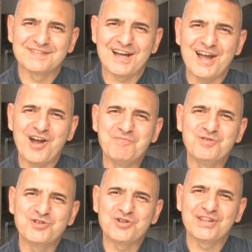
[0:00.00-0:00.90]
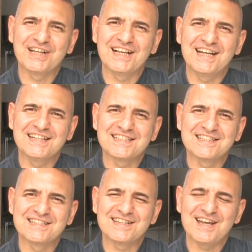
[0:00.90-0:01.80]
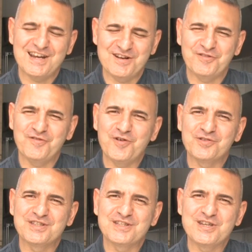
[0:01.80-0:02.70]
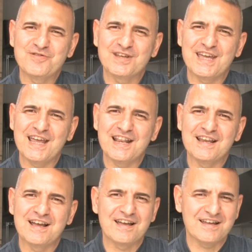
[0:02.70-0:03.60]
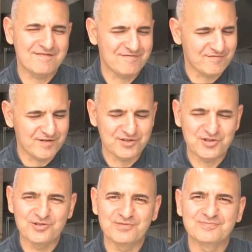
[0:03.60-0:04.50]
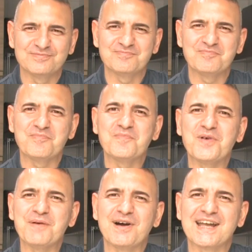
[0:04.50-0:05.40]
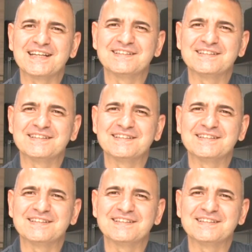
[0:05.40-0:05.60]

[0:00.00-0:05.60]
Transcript: I hope you enjoyed the class and I look forward to seeing you again real soon. Bye bye.